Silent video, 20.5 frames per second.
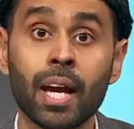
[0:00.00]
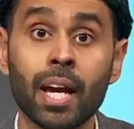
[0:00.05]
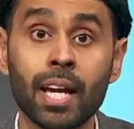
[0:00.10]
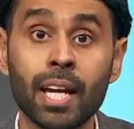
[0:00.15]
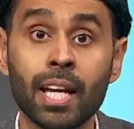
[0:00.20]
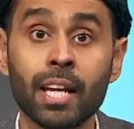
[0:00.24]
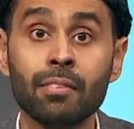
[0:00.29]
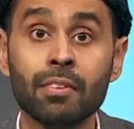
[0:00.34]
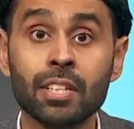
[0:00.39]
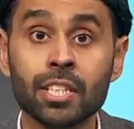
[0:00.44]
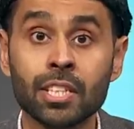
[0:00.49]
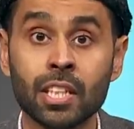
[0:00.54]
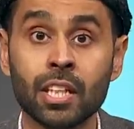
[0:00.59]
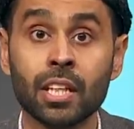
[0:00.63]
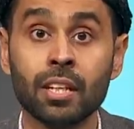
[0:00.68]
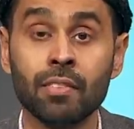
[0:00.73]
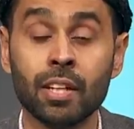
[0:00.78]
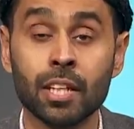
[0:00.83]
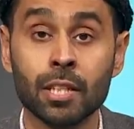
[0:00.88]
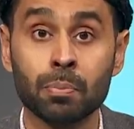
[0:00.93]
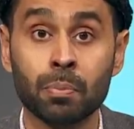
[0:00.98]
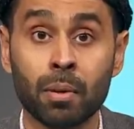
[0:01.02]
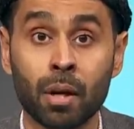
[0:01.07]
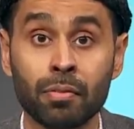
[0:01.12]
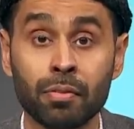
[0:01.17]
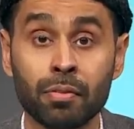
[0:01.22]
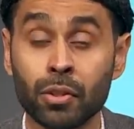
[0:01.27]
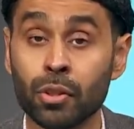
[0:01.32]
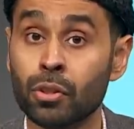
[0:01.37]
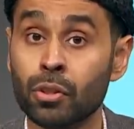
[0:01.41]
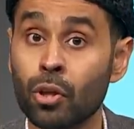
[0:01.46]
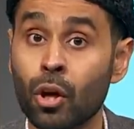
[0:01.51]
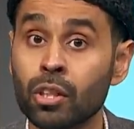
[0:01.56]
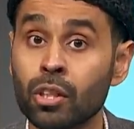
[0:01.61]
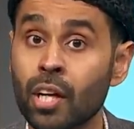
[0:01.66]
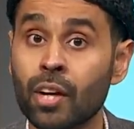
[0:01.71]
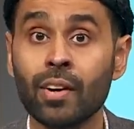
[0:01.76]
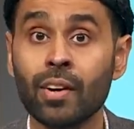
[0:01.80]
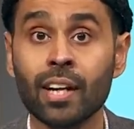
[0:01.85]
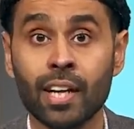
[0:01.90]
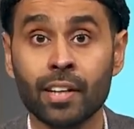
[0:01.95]
He received his prophet not
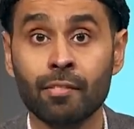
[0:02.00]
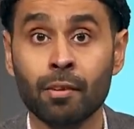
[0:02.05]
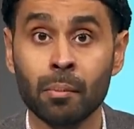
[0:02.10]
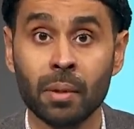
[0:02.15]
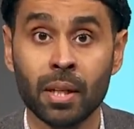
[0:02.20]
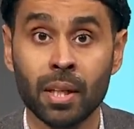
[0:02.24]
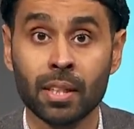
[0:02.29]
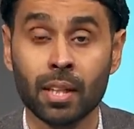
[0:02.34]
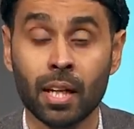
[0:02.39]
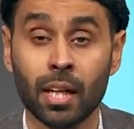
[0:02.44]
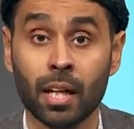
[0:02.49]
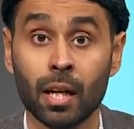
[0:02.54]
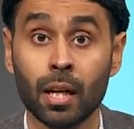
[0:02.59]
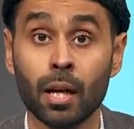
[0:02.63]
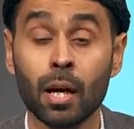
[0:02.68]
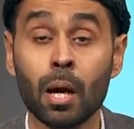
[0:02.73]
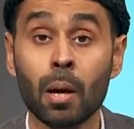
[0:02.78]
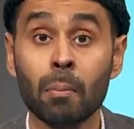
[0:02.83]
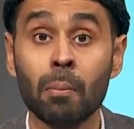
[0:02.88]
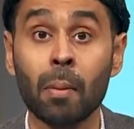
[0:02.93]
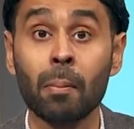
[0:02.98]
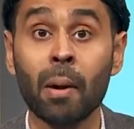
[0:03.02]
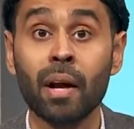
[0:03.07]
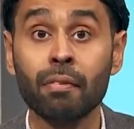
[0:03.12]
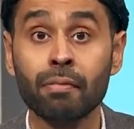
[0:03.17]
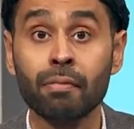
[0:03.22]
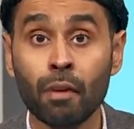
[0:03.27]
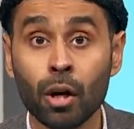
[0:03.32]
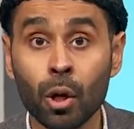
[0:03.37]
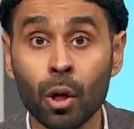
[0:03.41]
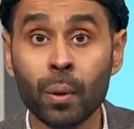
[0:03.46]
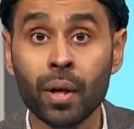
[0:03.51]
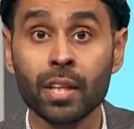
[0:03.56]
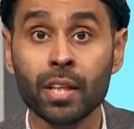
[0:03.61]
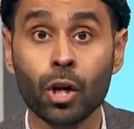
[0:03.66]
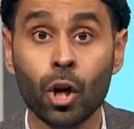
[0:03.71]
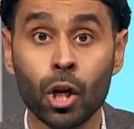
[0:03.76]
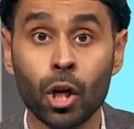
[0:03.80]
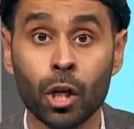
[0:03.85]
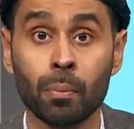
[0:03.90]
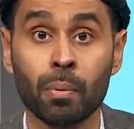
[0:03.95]
directly from Allah Ta'ala, but by following
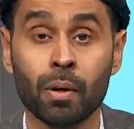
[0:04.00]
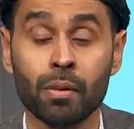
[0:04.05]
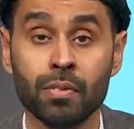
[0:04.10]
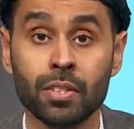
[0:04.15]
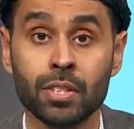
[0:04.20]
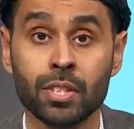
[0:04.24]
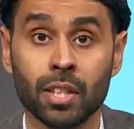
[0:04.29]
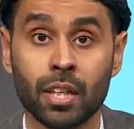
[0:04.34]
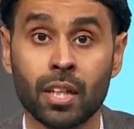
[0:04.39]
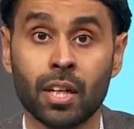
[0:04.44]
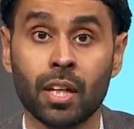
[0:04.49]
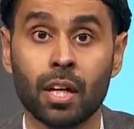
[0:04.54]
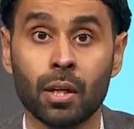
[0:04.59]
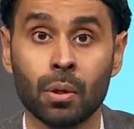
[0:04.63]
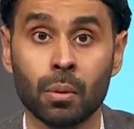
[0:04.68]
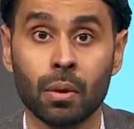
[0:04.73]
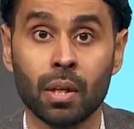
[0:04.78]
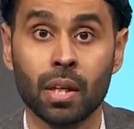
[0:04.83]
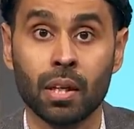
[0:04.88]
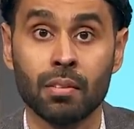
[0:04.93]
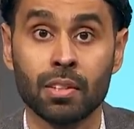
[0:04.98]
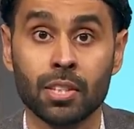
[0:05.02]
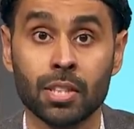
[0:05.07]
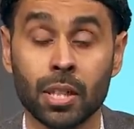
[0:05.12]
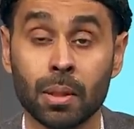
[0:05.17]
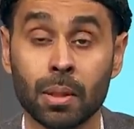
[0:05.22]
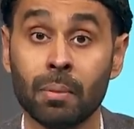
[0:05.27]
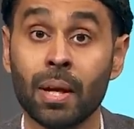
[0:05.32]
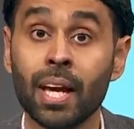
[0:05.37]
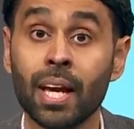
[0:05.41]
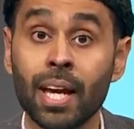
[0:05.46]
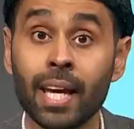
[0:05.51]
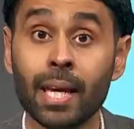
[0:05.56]
the Holy Prophet Sallallahu Alaihi Wasallam.